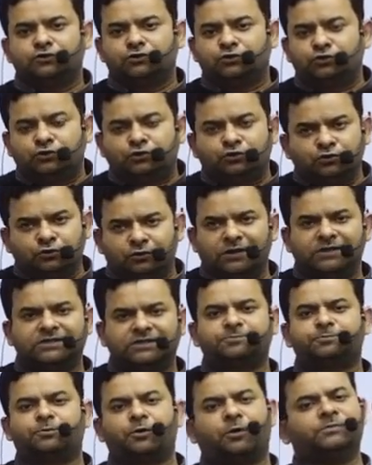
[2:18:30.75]

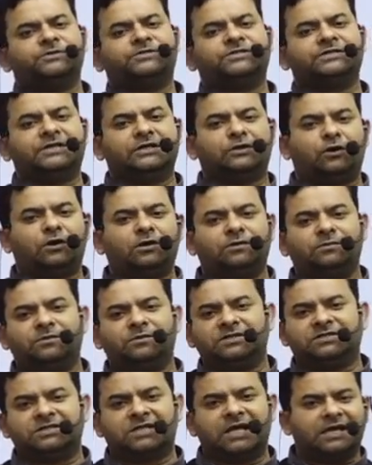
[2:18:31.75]
towards promising
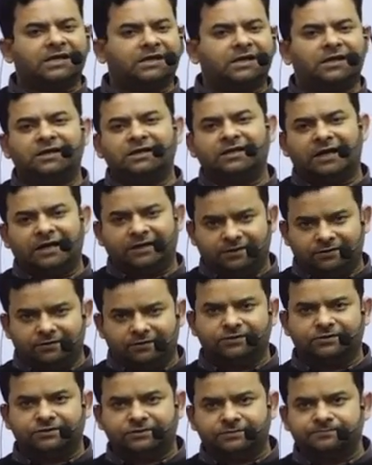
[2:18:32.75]
economies like India and
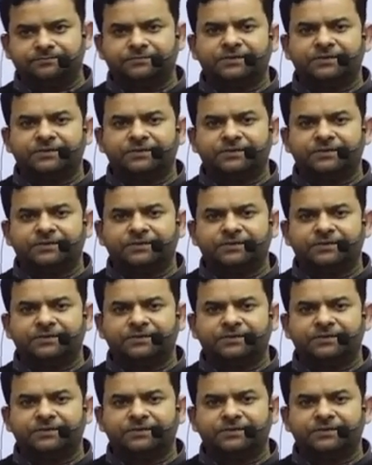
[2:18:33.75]
others.